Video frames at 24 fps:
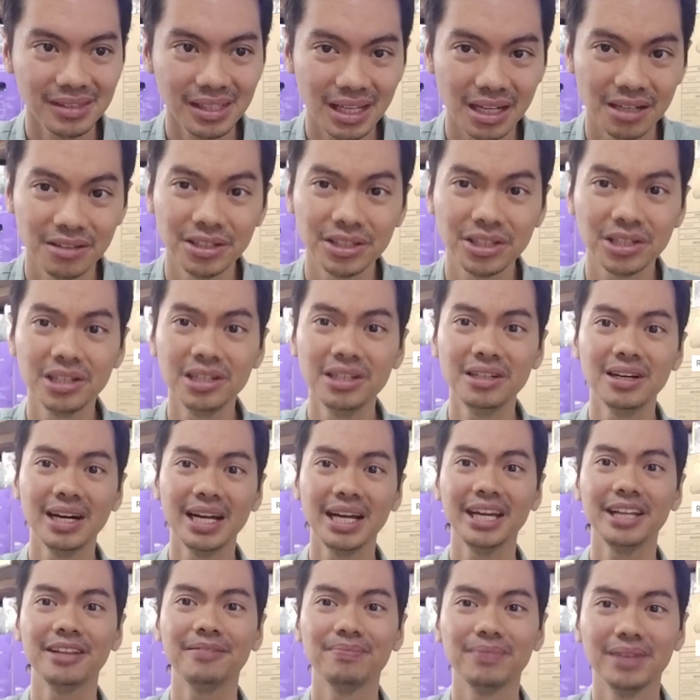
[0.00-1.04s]
Return
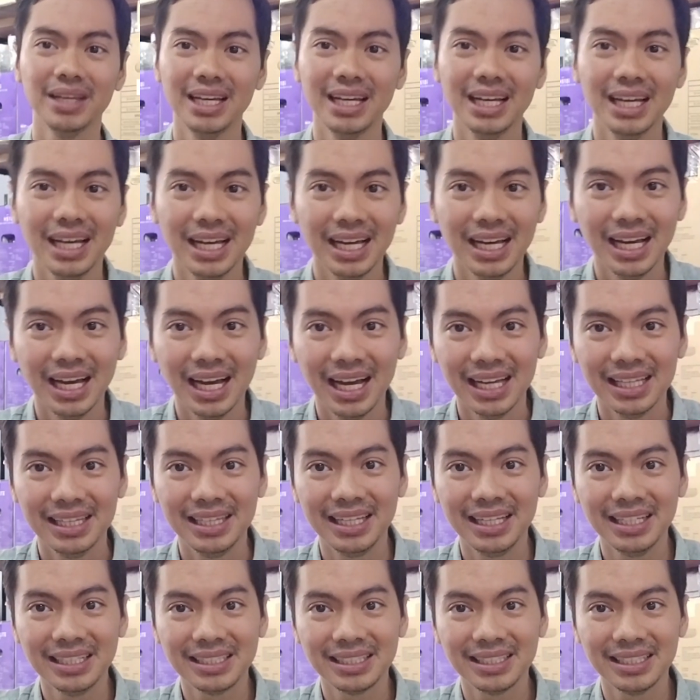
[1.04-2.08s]
rate,
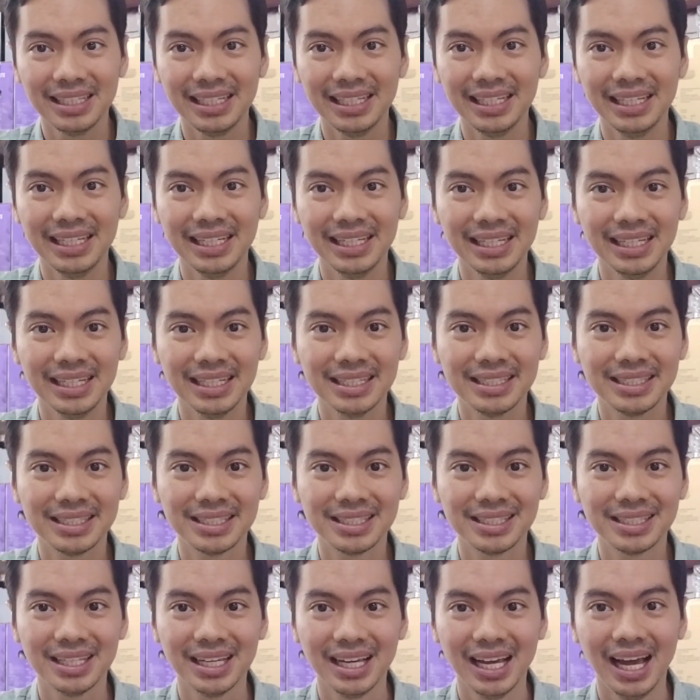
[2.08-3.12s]
this
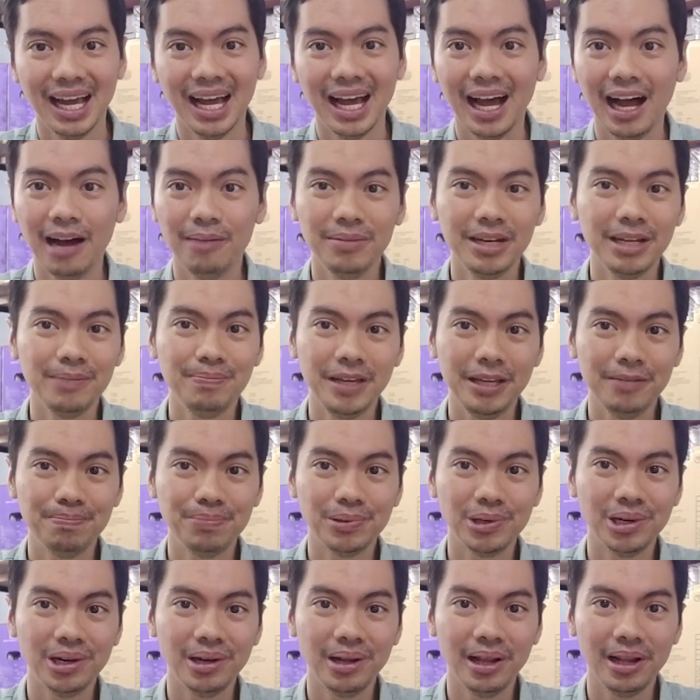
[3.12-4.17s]
is how many
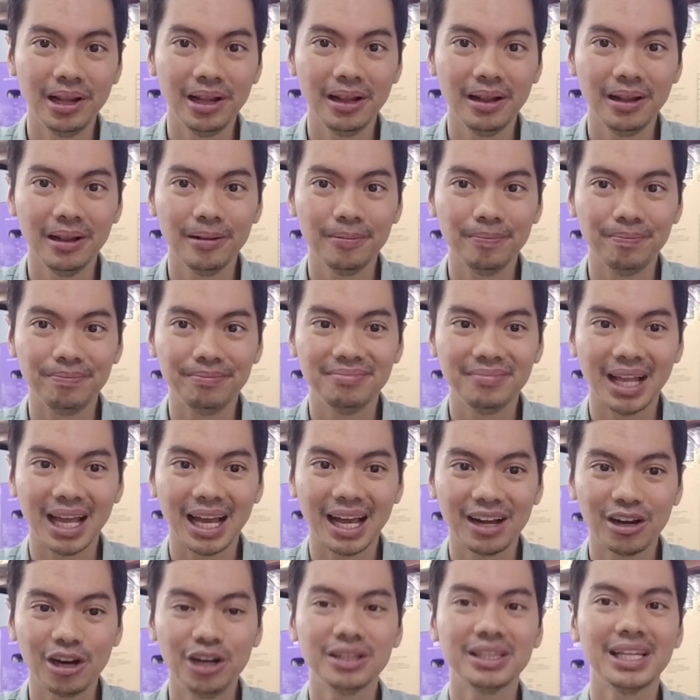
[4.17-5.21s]
people
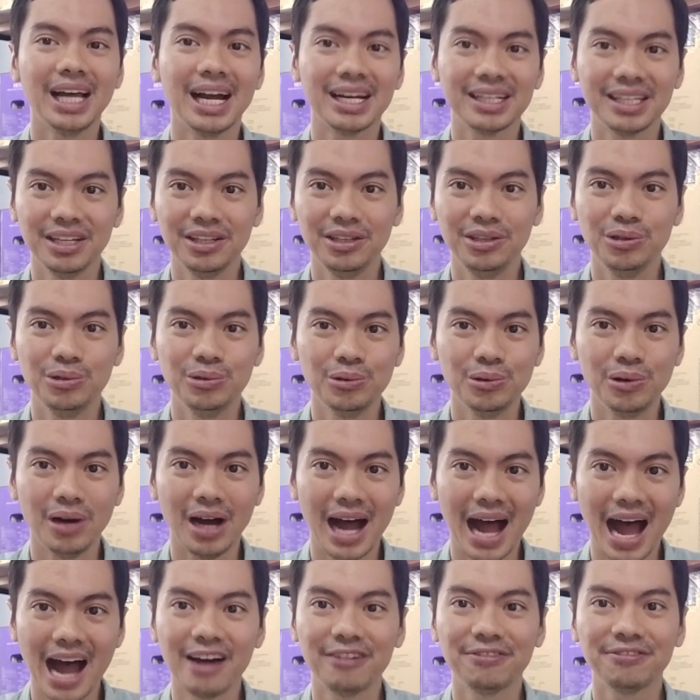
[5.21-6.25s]
contacted
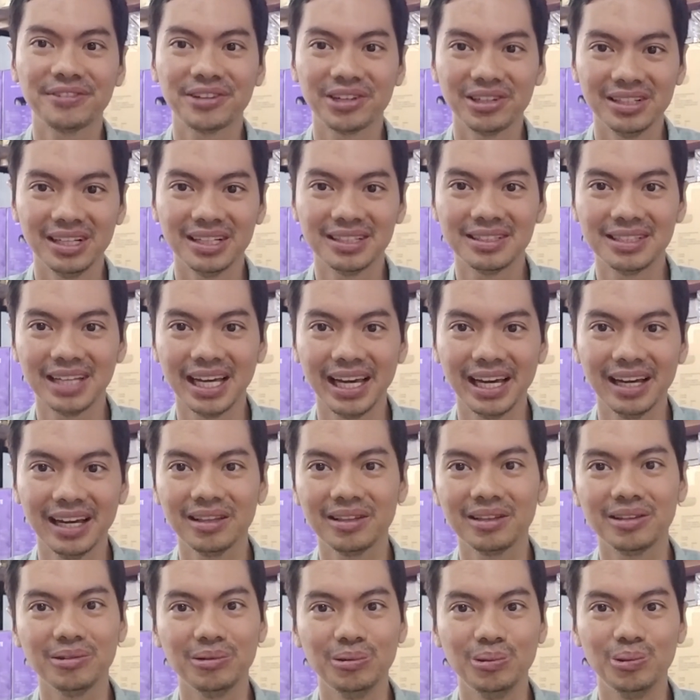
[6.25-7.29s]
you after the
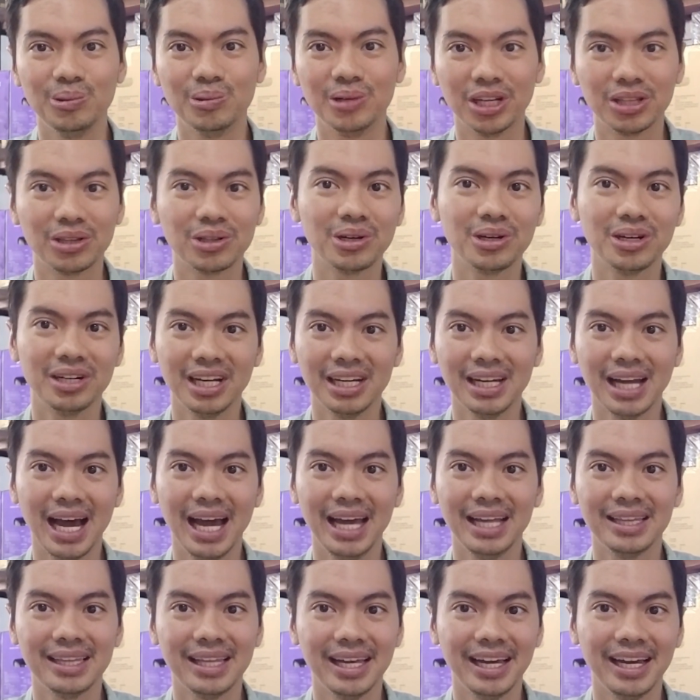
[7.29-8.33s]
sale to return an
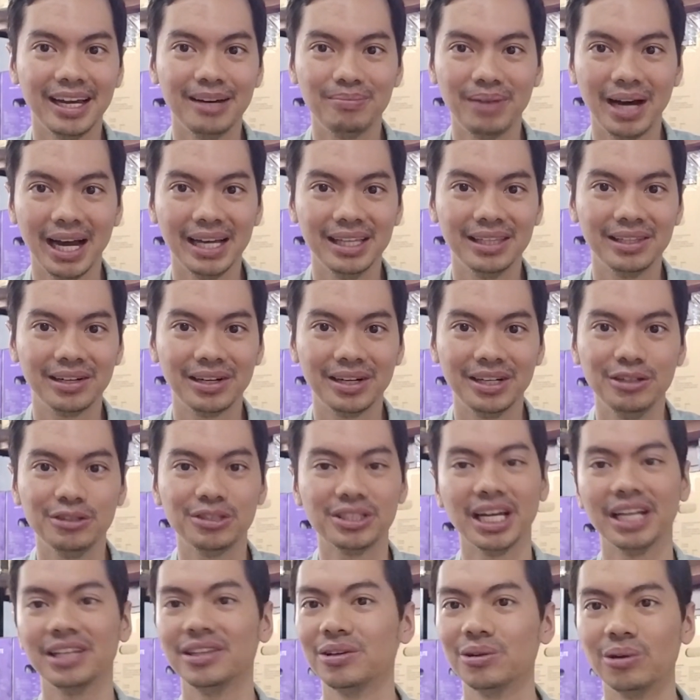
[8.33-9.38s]
item. Either you
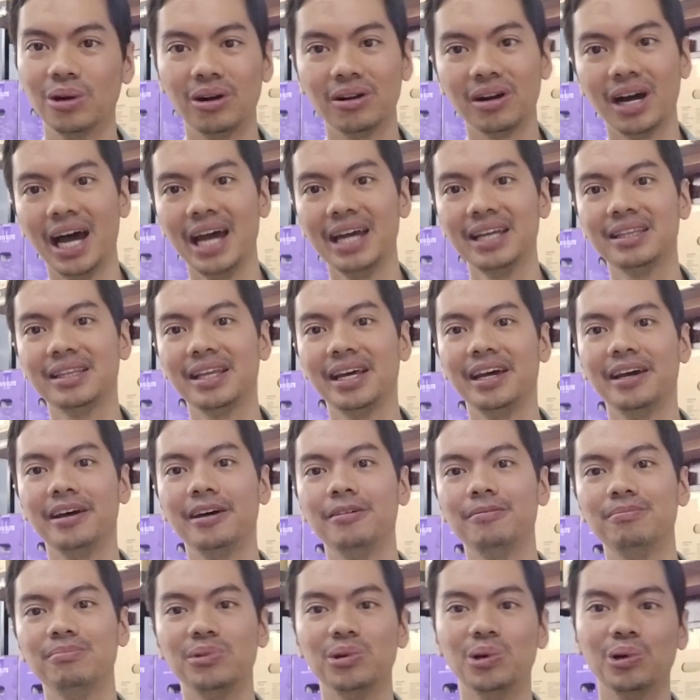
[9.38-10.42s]
sent the wrong
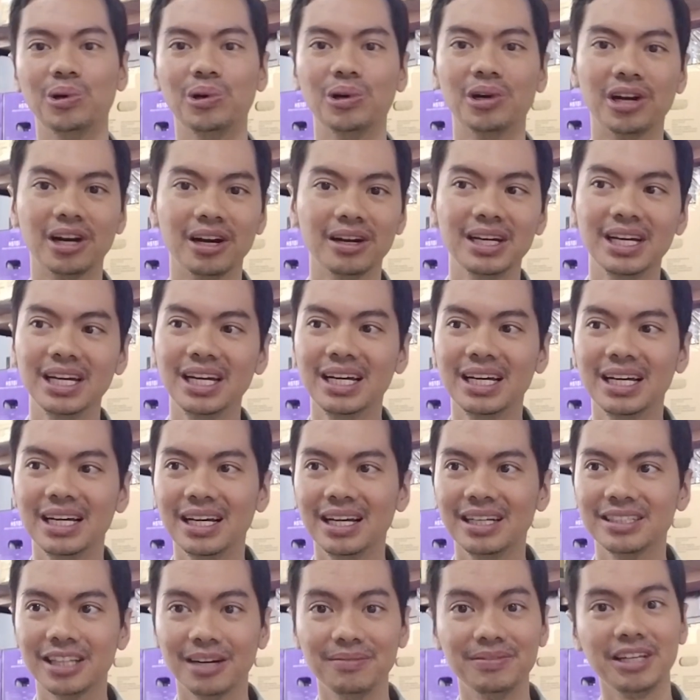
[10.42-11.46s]
item, or
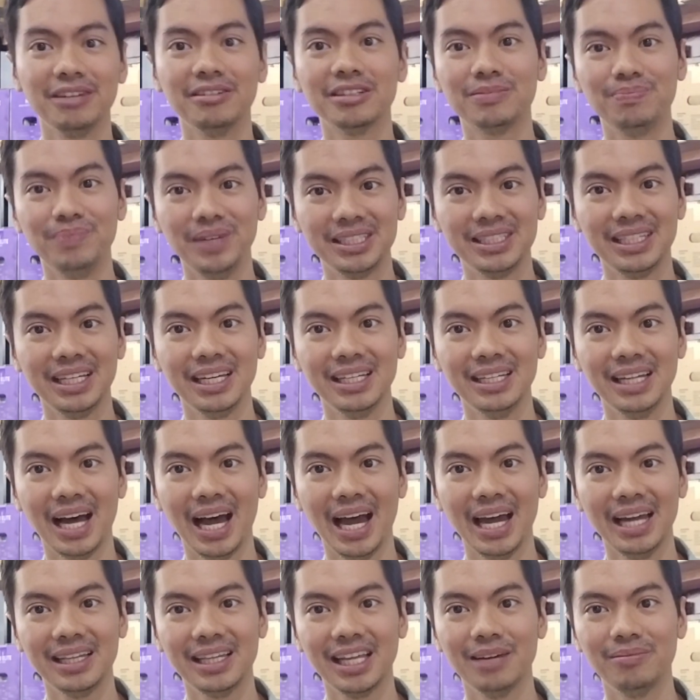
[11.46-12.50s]
something was missing in the
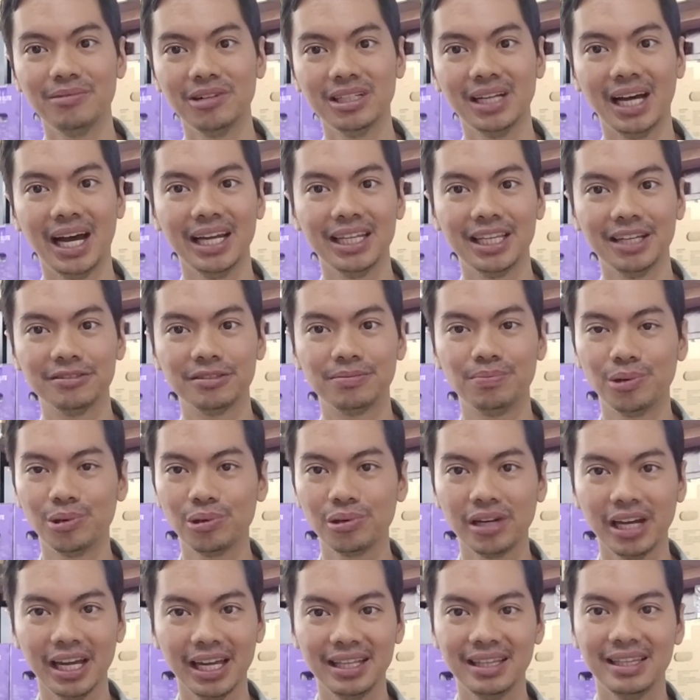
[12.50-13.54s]
item, or the item's
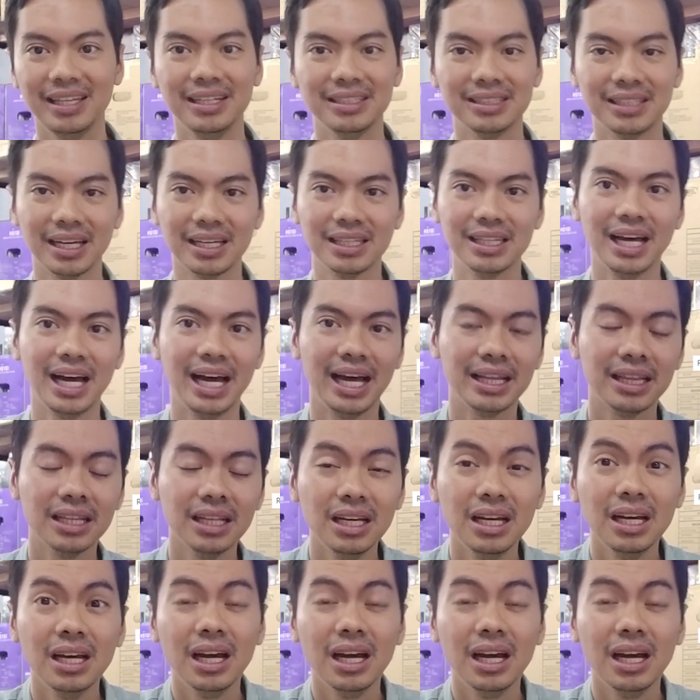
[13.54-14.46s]
broken, things like that.